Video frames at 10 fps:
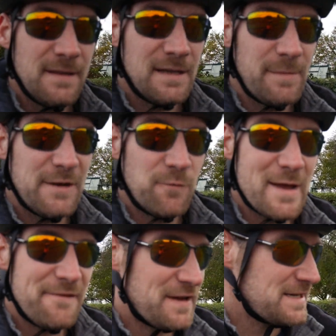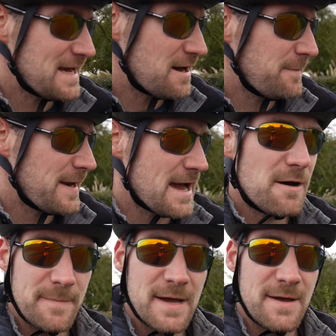Little bit of weaving to help it
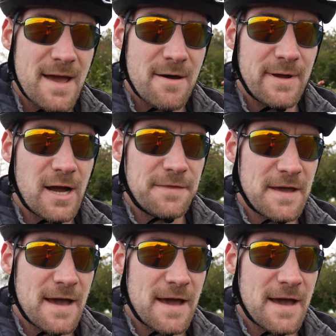out, but yeah, we got